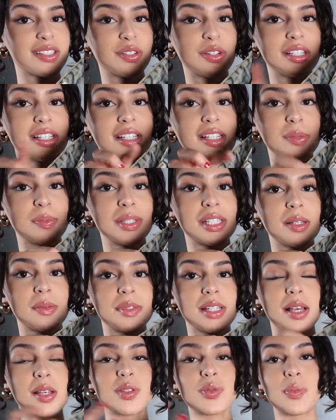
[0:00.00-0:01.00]
notice this, but
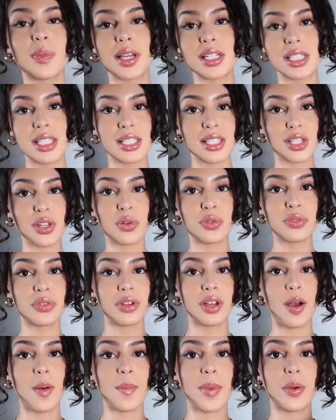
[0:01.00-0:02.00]
sometimes when my jeans don't
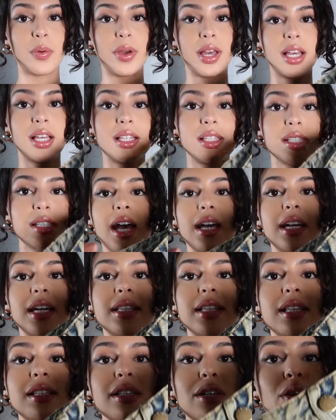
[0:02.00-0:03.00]
fit on my waist, I get
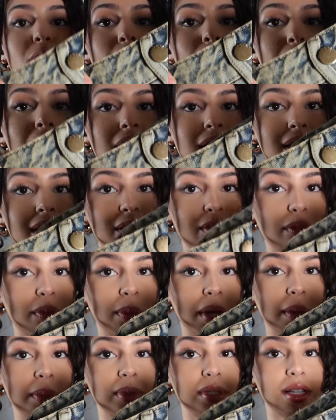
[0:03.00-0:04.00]
these little buttons from
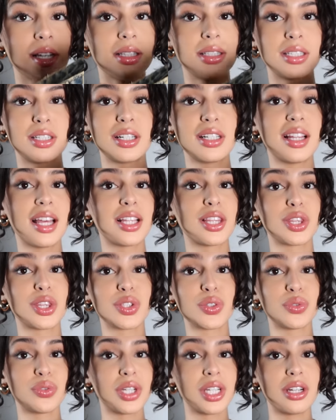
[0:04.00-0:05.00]
Amazon, literally like
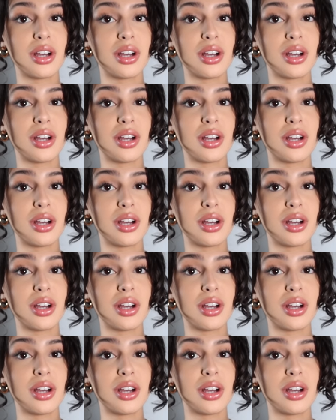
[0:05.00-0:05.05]
three